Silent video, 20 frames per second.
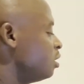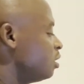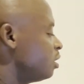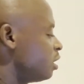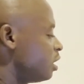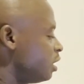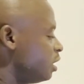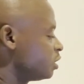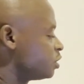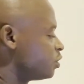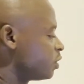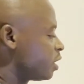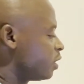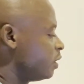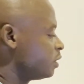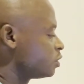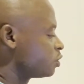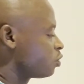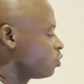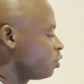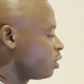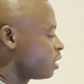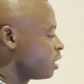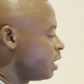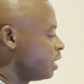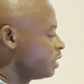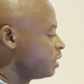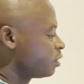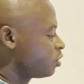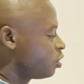Now let's look at what you call
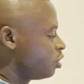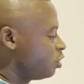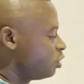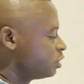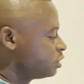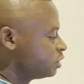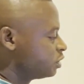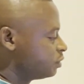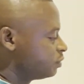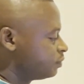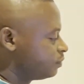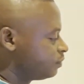gynecology.